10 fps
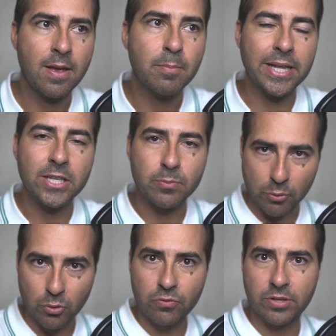But he's
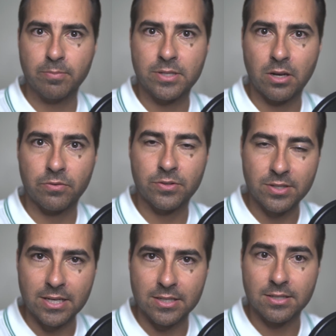proved himself
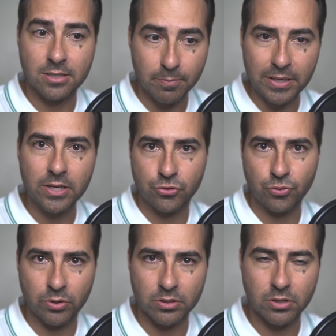since to be a
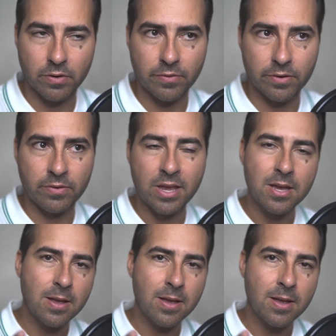true conservative.